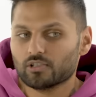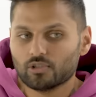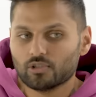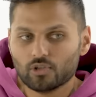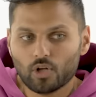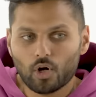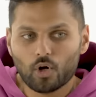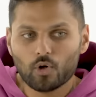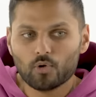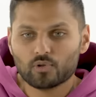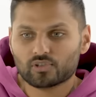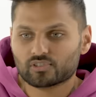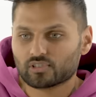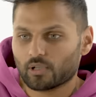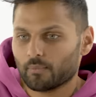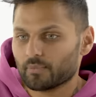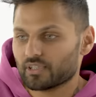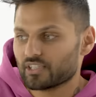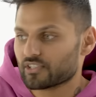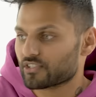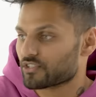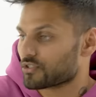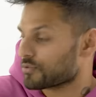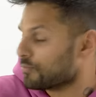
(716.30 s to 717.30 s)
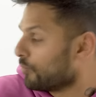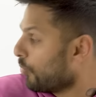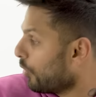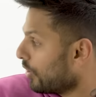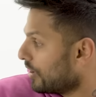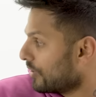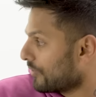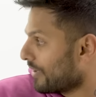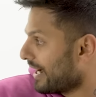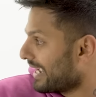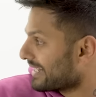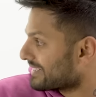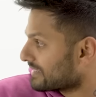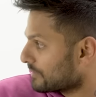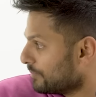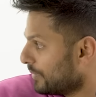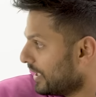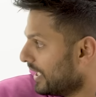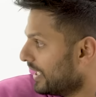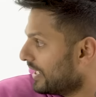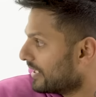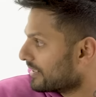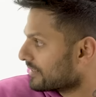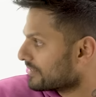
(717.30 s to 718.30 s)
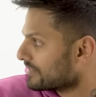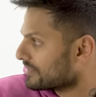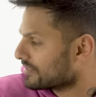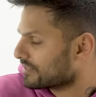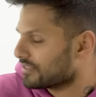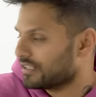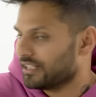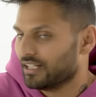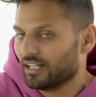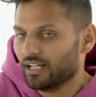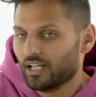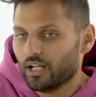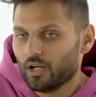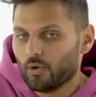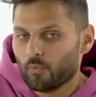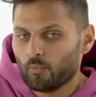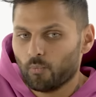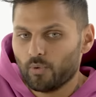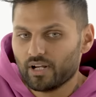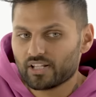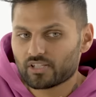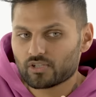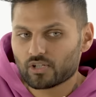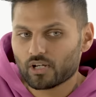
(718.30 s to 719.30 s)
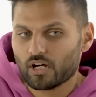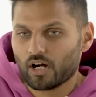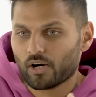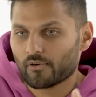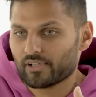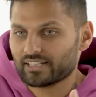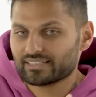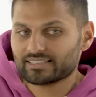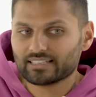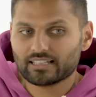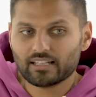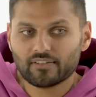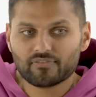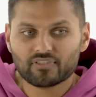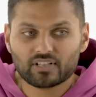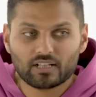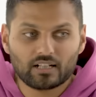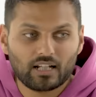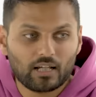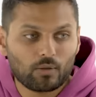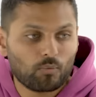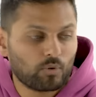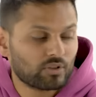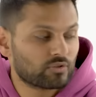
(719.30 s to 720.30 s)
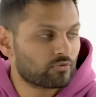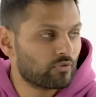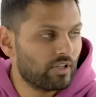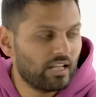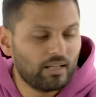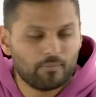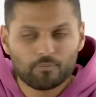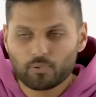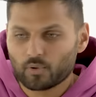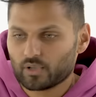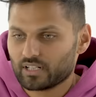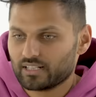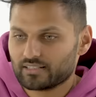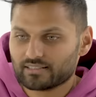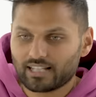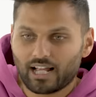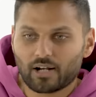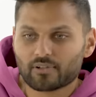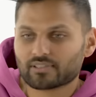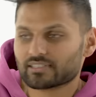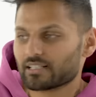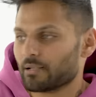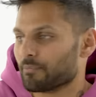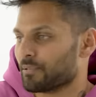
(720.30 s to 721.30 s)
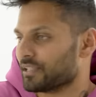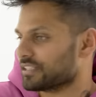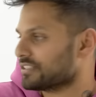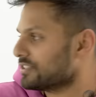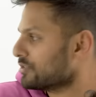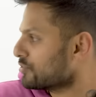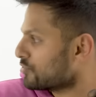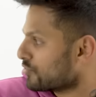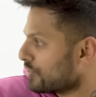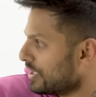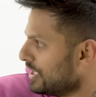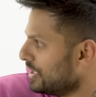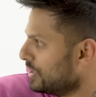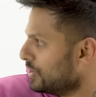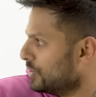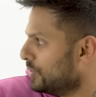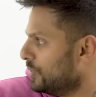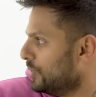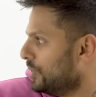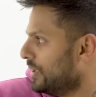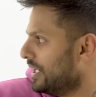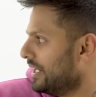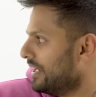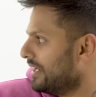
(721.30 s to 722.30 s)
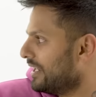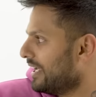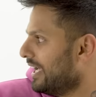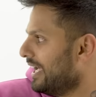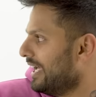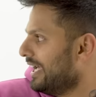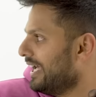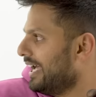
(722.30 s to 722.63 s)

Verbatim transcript: to know some of the smaller aspects which are insignificant. Like, what's really important is how does that person treat you, and